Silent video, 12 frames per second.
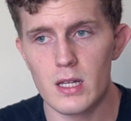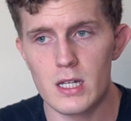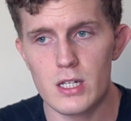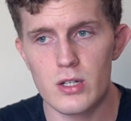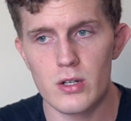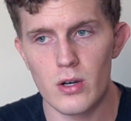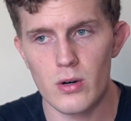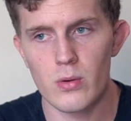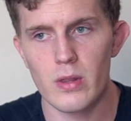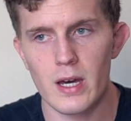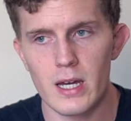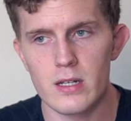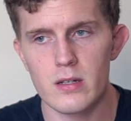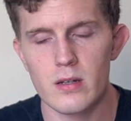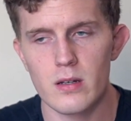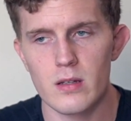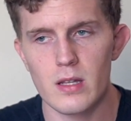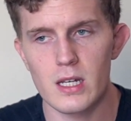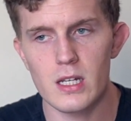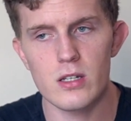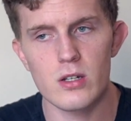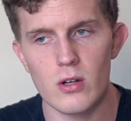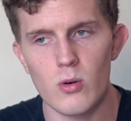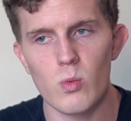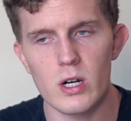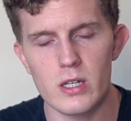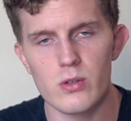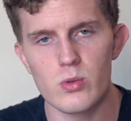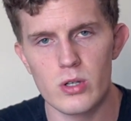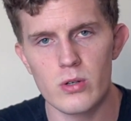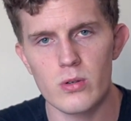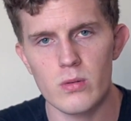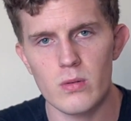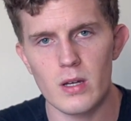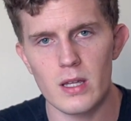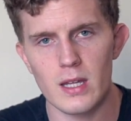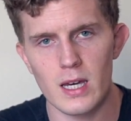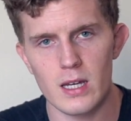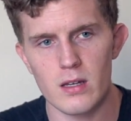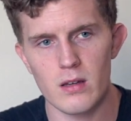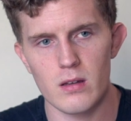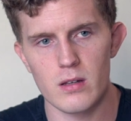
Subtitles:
need to know what you do and that